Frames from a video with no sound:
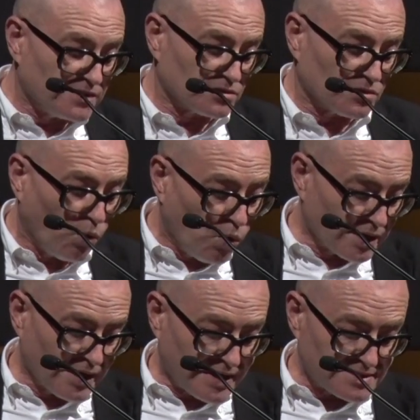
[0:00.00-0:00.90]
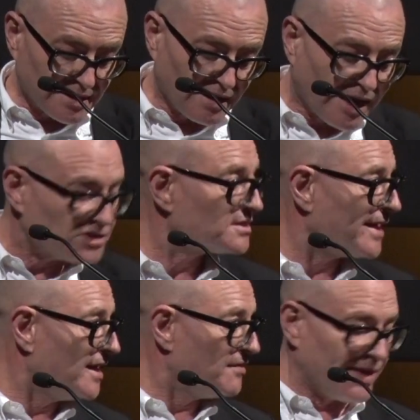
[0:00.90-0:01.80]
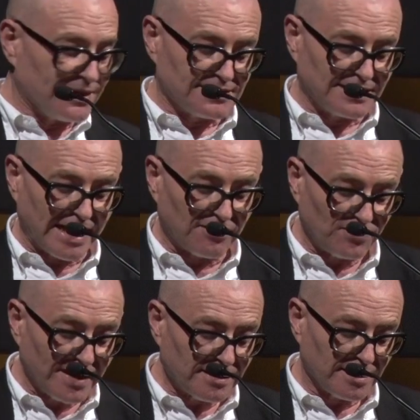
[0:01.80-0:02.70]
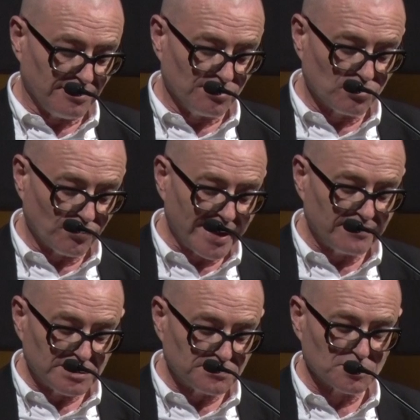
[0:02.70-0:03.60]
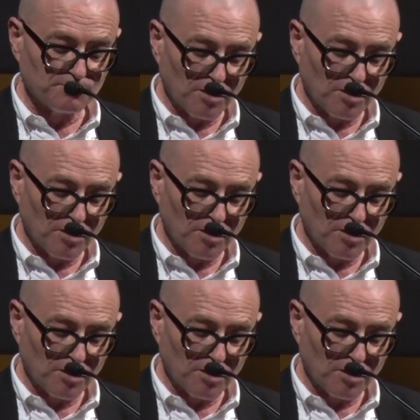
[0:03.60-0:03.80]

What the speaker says: it organizing large-scale events like Thinking Ukraine, which was